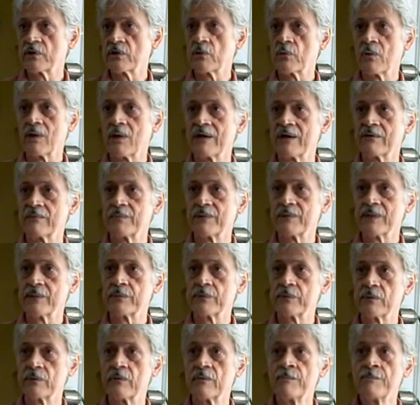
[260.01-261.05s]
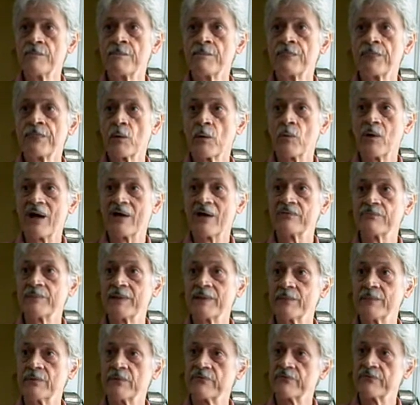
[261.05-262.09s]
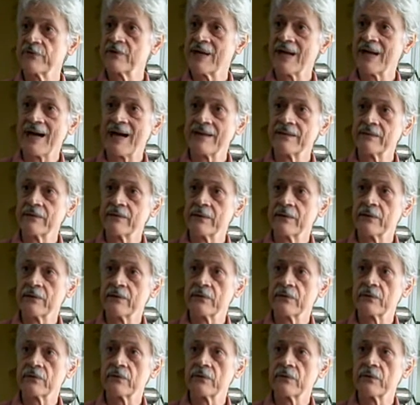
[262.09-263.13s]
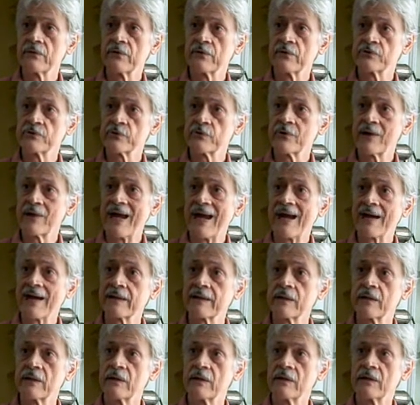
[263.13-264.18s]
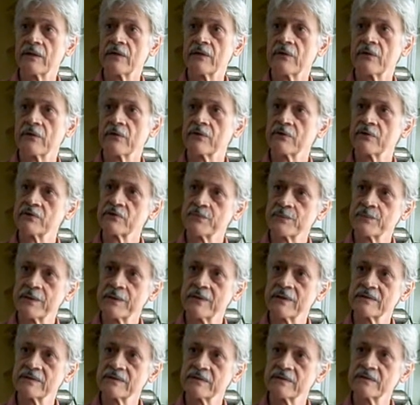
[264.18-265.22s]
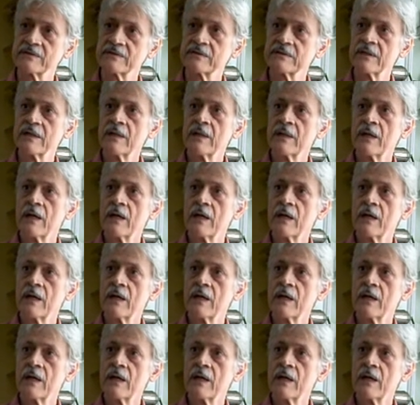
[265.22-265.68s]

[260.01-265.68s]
Why have people forgotten their track and their experiences?